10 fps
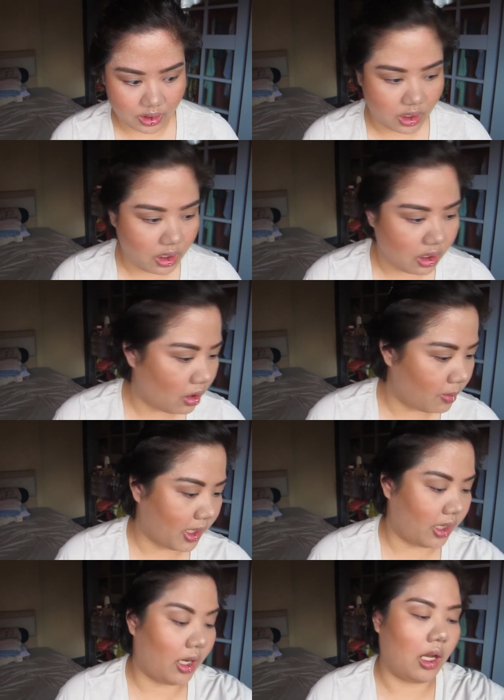Oh my
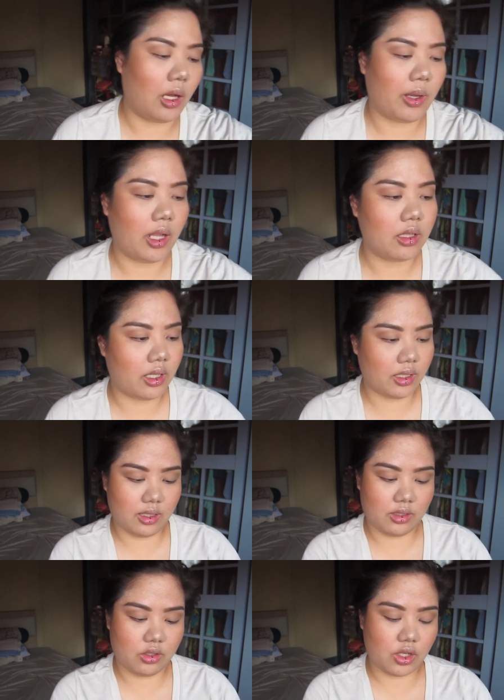god, okay, I'll take
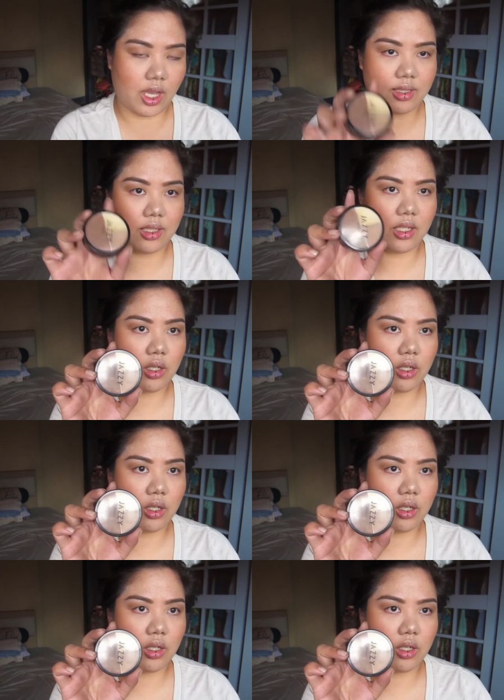this Jazzy